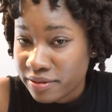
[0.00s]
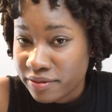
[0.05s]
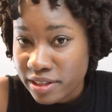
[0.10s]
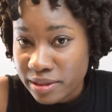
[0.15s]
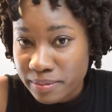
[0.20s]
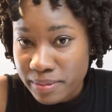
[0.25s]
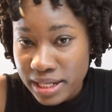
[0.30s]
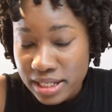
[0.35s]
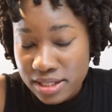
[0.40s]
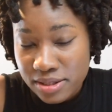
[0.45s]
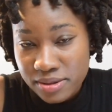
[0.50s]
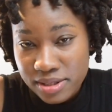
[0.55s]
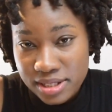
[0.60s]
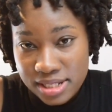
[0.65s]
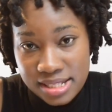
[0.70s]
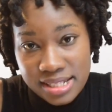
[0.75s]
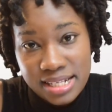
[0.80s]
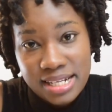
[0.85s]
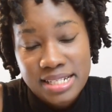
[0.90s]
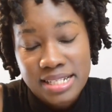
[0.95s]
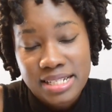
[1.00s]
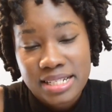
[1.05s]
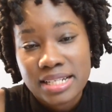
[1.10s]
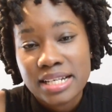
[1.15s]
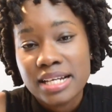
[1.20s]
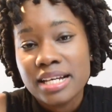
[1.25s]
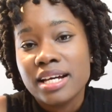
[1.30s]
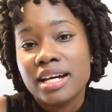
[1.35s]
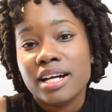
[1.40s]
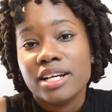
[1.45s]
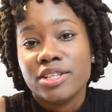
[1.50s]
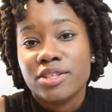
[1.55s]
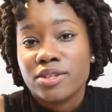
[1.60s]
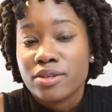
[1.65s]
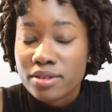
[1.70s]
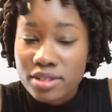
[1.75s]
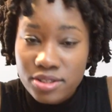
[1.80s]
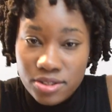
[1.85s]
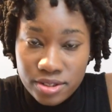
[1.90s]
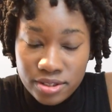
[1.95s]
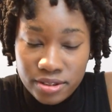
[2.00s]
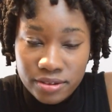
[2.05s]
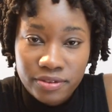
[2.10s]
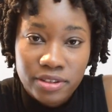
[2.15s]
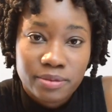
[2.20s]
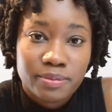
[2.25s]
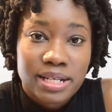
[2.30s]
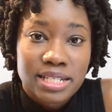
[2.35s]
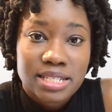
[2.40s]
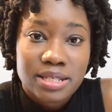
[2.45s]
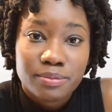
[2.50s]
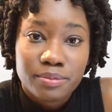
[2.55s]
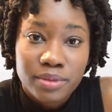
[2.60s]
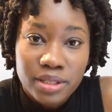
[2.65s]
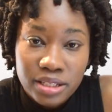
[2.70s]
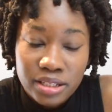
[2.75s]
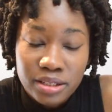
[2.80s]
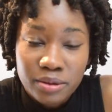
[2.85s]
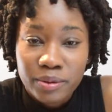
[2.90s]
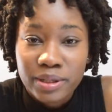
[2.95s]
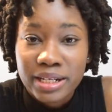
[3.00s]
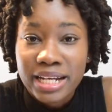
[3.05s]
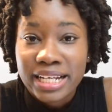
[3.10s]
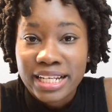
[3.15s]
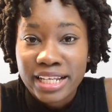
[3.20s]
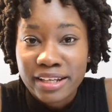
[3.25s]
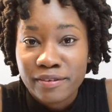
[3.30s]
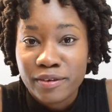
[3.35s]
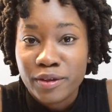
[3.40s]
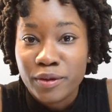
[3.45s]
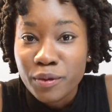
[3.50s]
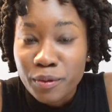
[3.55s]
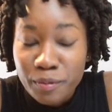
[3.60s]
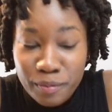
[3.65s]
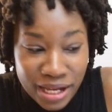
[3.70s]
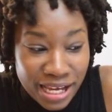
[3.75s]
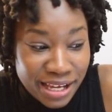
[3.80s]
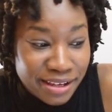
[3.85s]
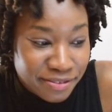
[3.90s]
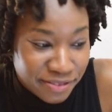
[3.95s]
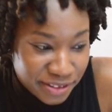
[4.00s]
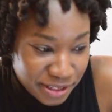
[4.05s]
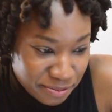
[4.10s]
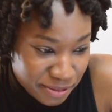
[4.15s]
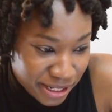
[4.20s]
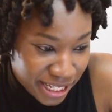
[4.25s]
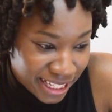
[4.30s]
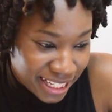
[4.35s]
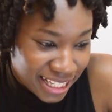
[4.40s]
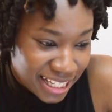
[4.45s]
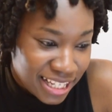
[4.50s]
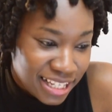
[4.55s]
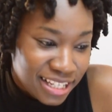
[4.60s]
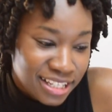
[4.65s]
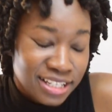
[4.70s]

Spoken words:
of feedback to our society, and you're a source of feedback to me when I give you my feedback.